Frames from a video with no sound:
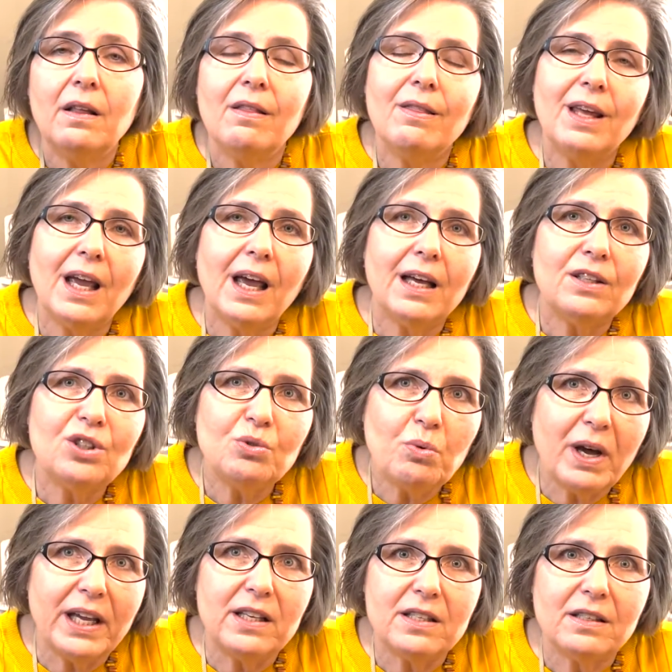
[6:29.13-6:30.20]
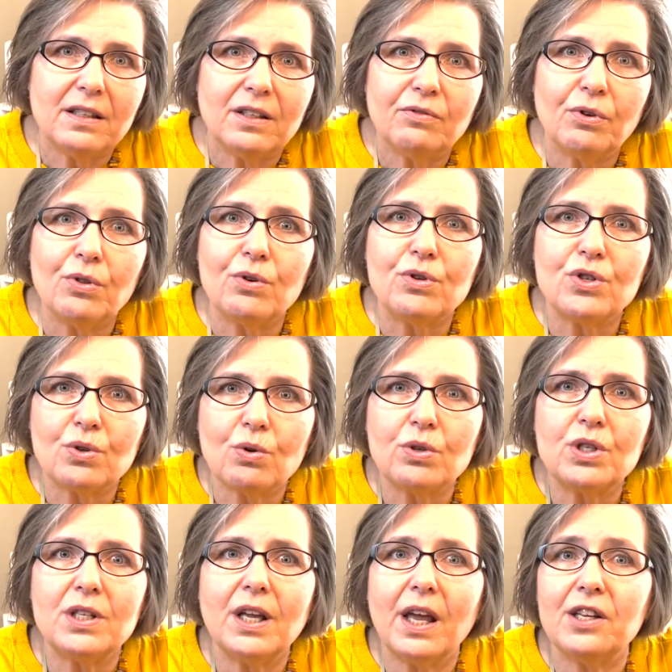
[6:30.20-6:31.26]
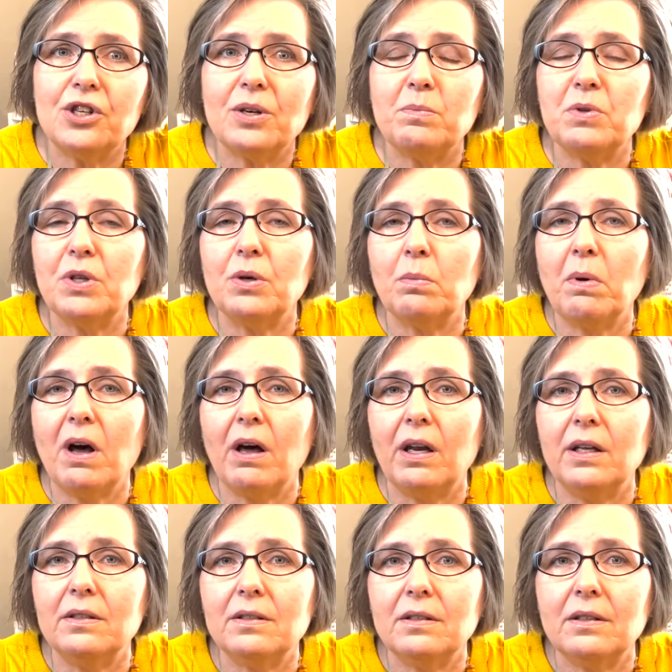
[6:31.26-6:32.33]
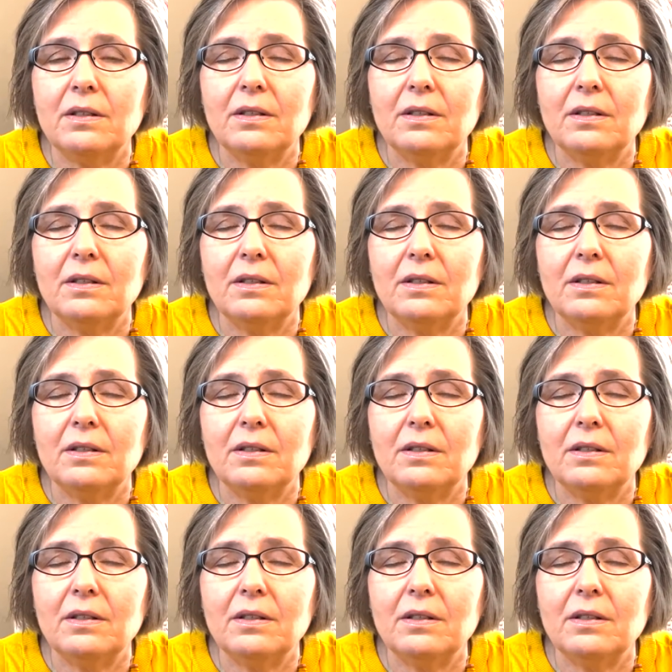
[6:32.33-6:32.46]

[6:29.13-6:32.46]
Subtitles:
They had to wait for their souls to catch up to their bodies.